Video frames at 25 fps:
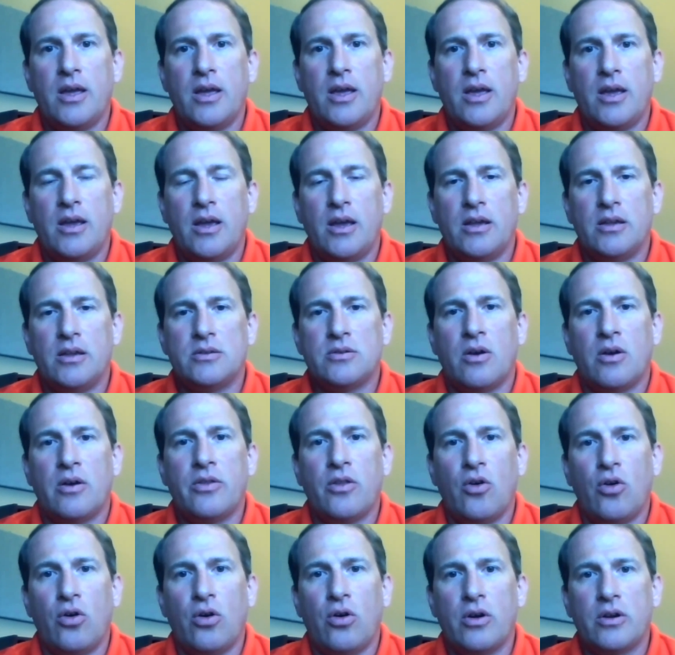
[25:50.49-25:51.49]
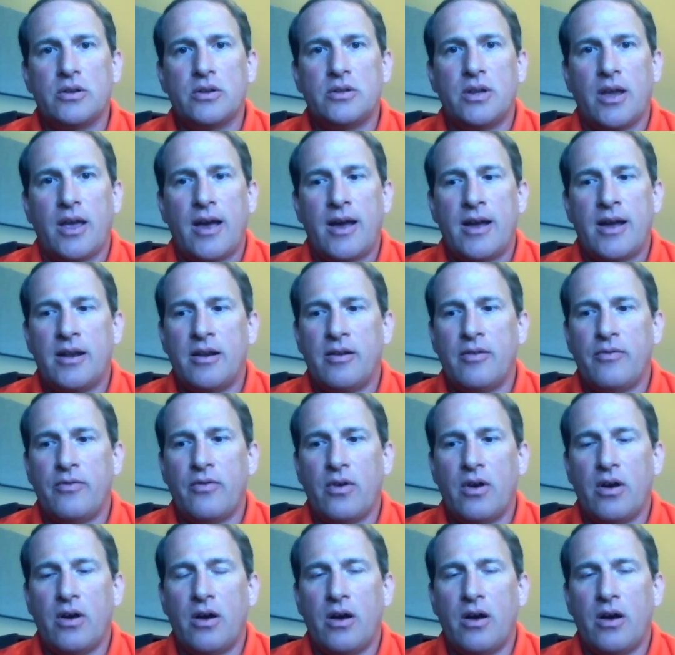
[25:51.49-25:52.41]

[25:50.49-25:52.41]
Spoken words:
is on the hook to kind of